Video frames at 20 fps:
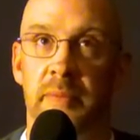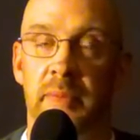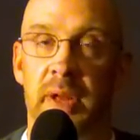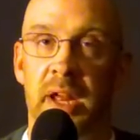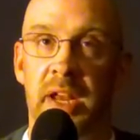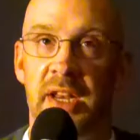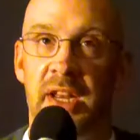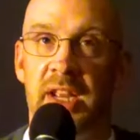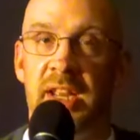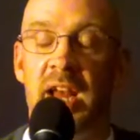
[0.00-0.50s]

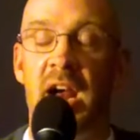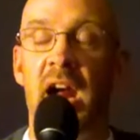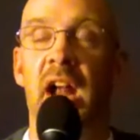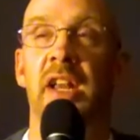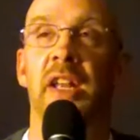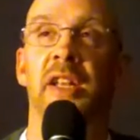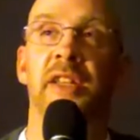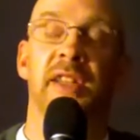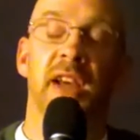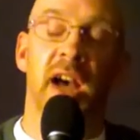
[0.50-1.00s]
And it kind
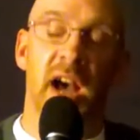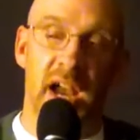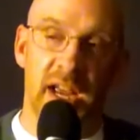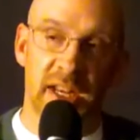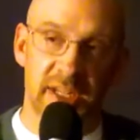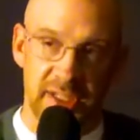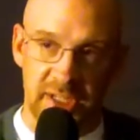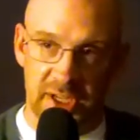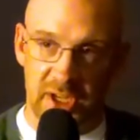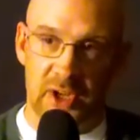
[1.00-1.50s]
of
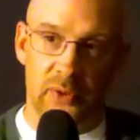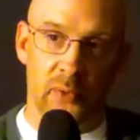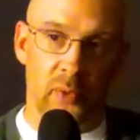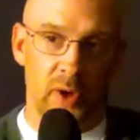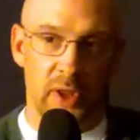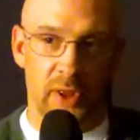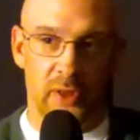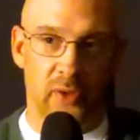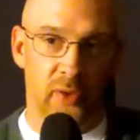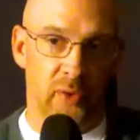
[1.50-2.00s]
ties in
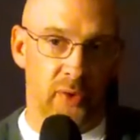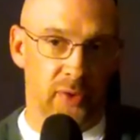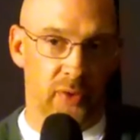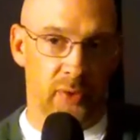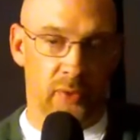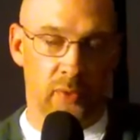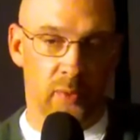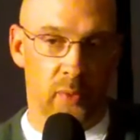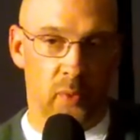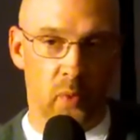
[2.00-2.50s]
with
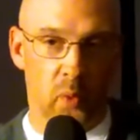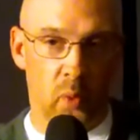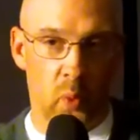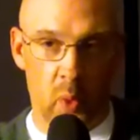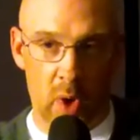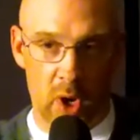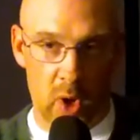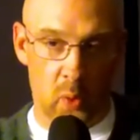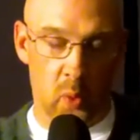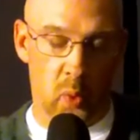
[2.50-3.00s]

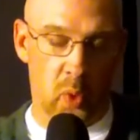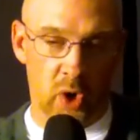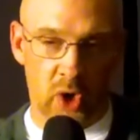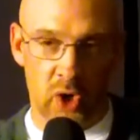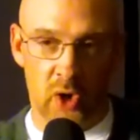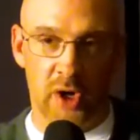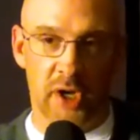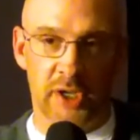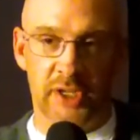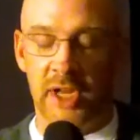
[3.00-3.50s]
what we're
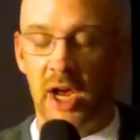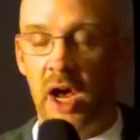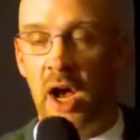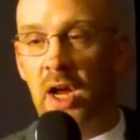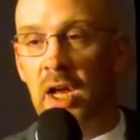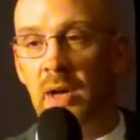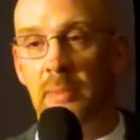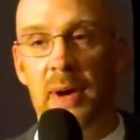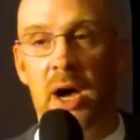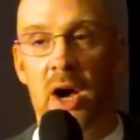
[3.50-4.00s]
going to
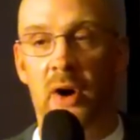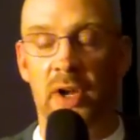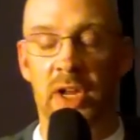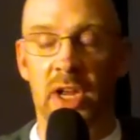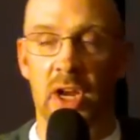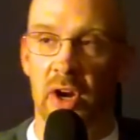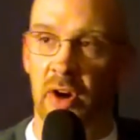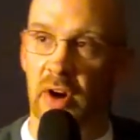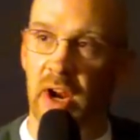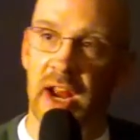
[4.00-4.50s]
talk about
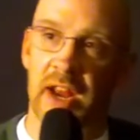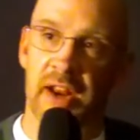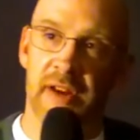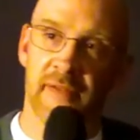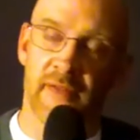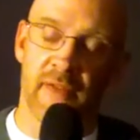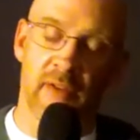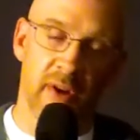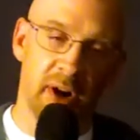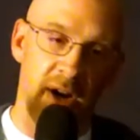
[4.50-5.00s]
here. And
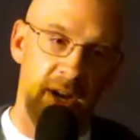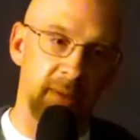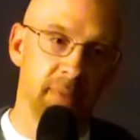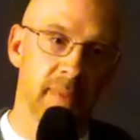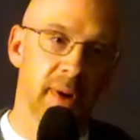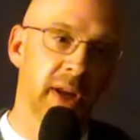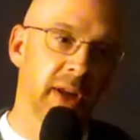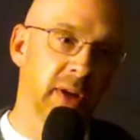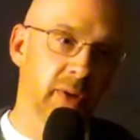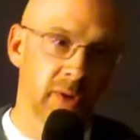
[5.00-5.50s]
for
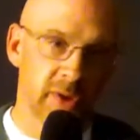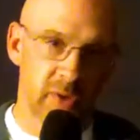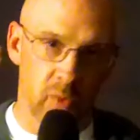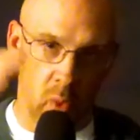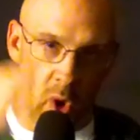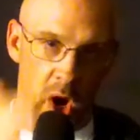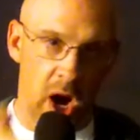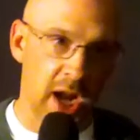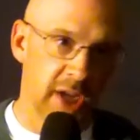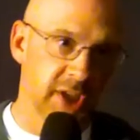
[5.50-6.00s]
anybody who's
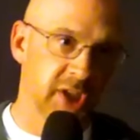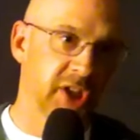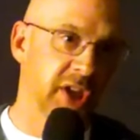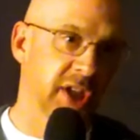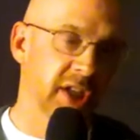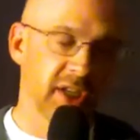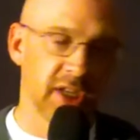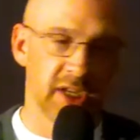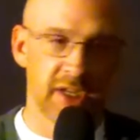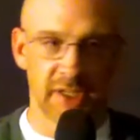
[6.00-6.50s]

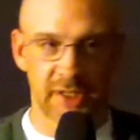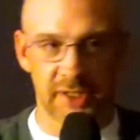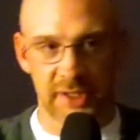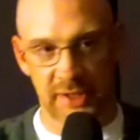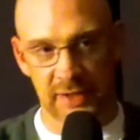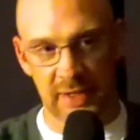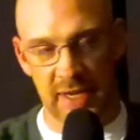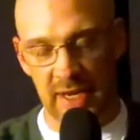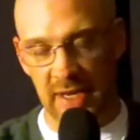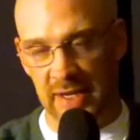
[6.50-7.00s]
watching this,
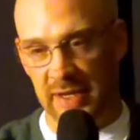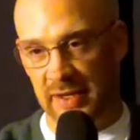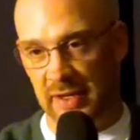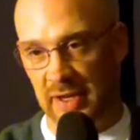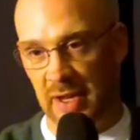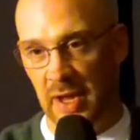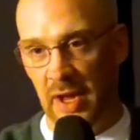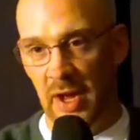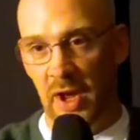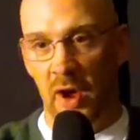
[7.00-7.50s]
and
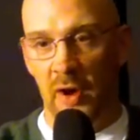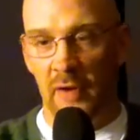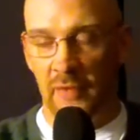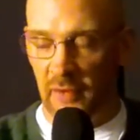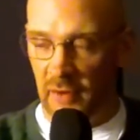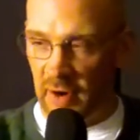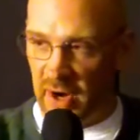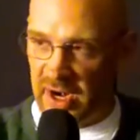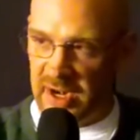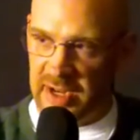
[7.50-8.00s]

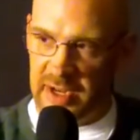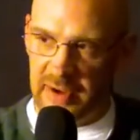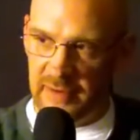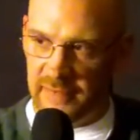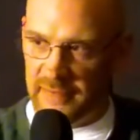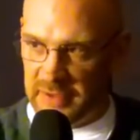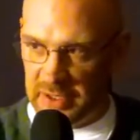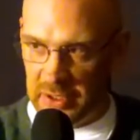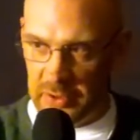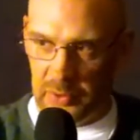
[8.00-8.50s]
for any
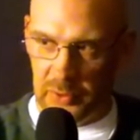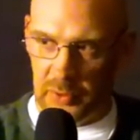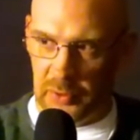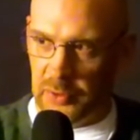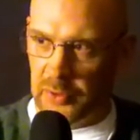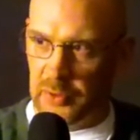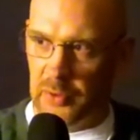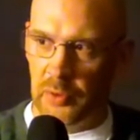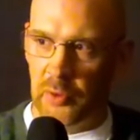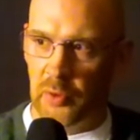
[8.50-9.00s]
of
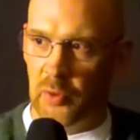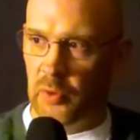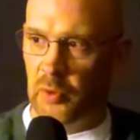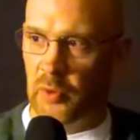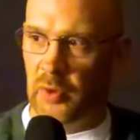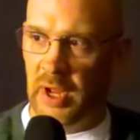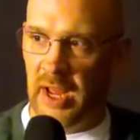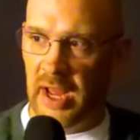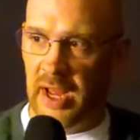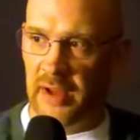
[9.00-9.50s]
you
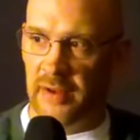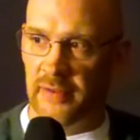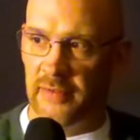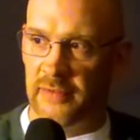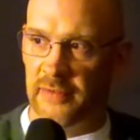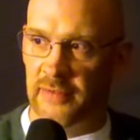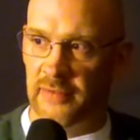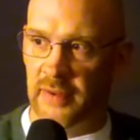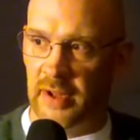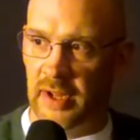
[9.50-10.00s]
who have
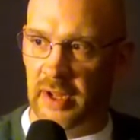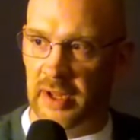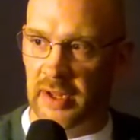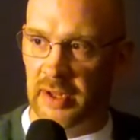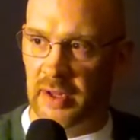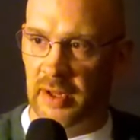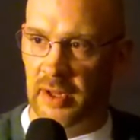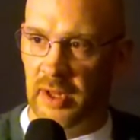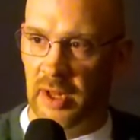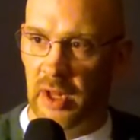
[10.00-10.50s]

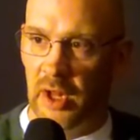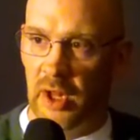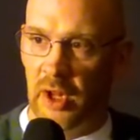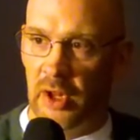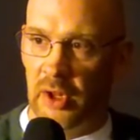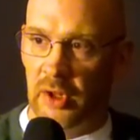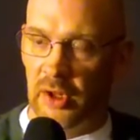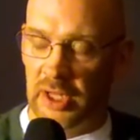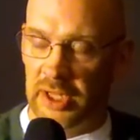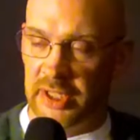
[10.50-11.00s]

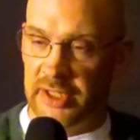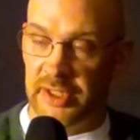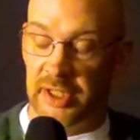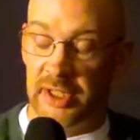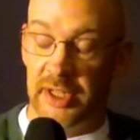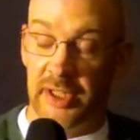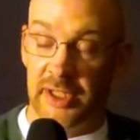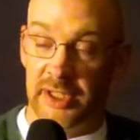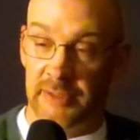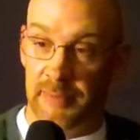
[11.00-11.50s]

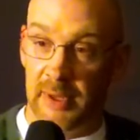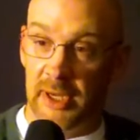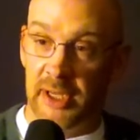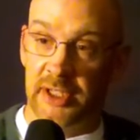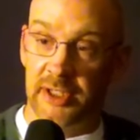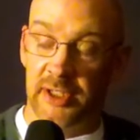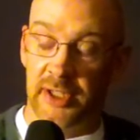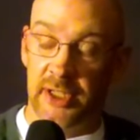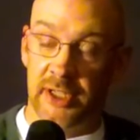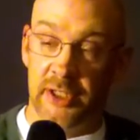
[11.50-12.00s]
listened
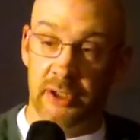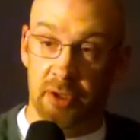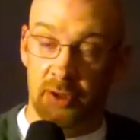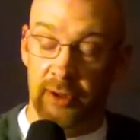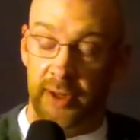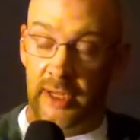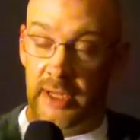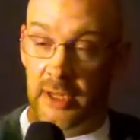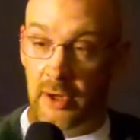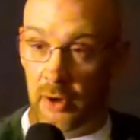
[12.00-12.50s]
especially to
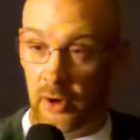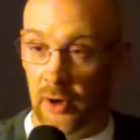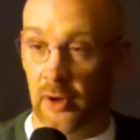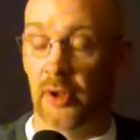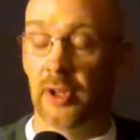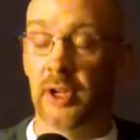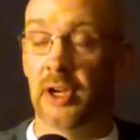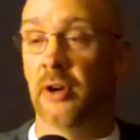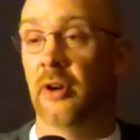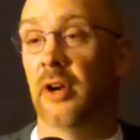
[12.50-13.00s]
the
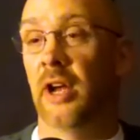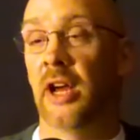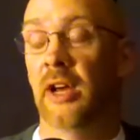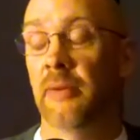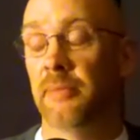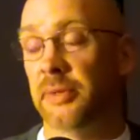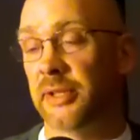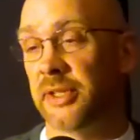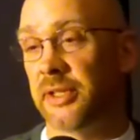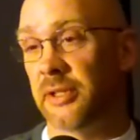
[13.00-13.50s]
earlier
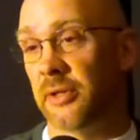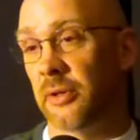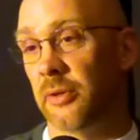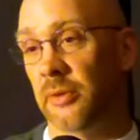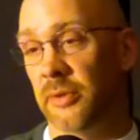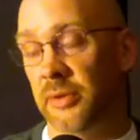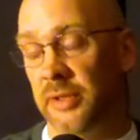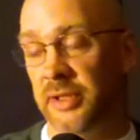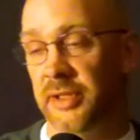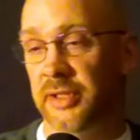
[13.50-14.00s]

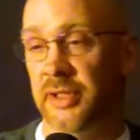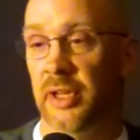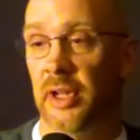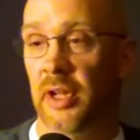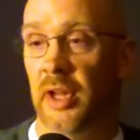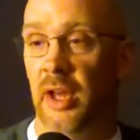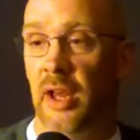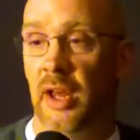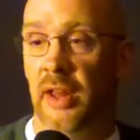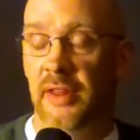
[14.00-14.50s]
episodes
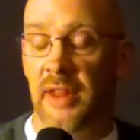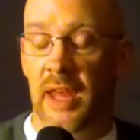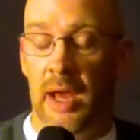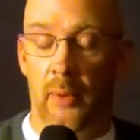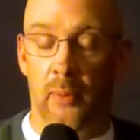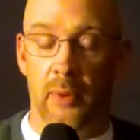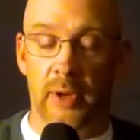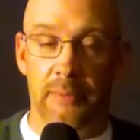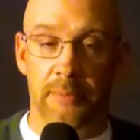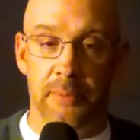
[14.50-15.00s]

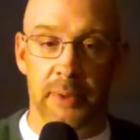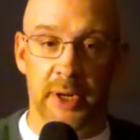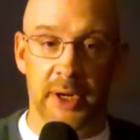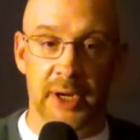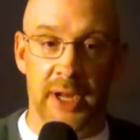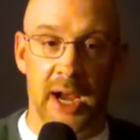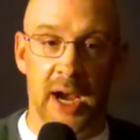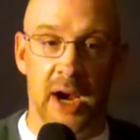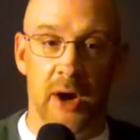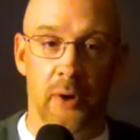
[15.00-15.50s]
that we put
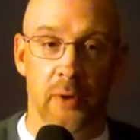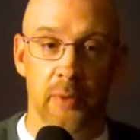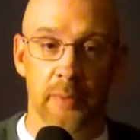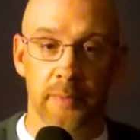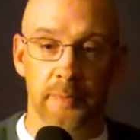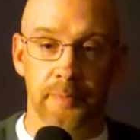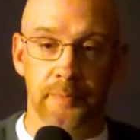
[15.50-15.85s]
out,